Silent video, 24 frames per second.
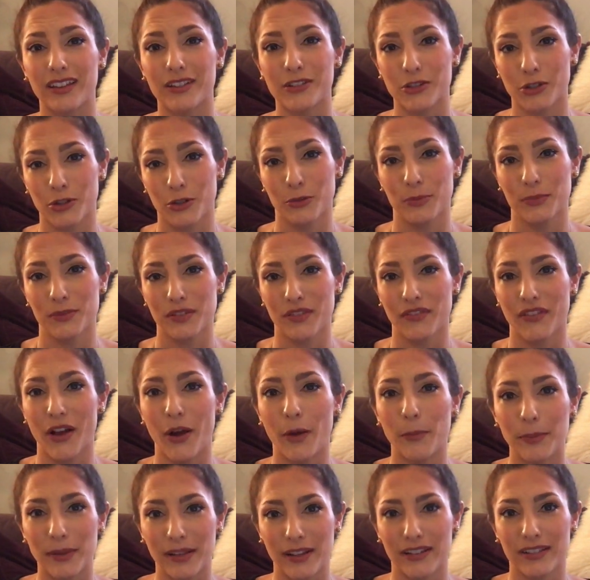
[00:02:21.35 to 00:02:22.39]
in terms of
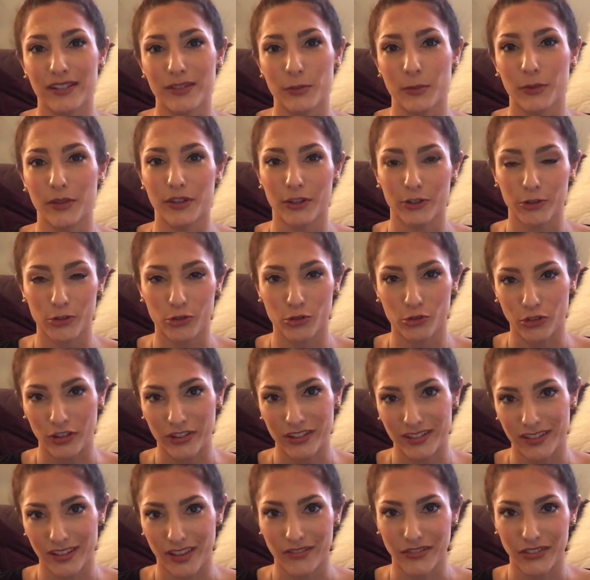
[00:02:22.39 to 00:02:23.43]
helping us with our
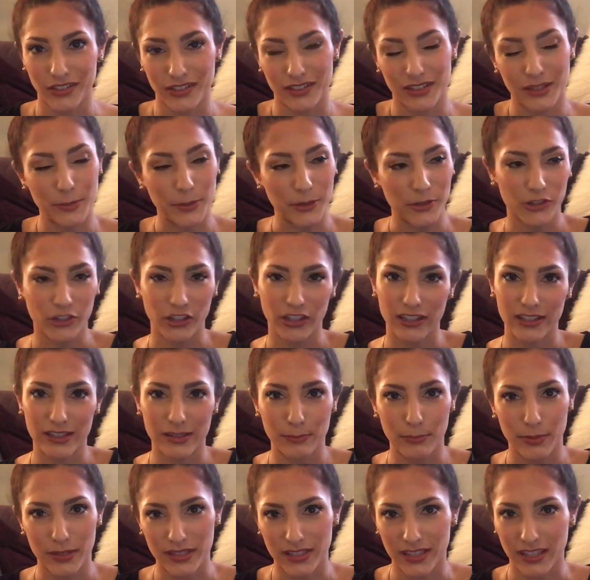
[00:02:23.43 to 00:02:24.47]
stress levels, especially as
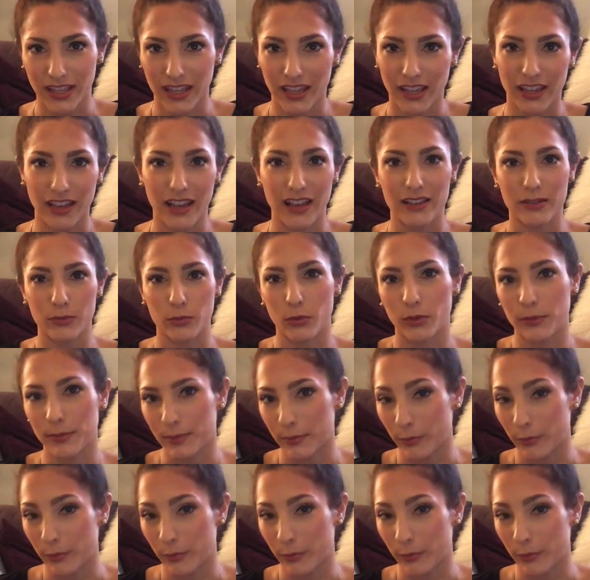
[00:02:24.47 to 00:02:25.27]
busy, kick-ass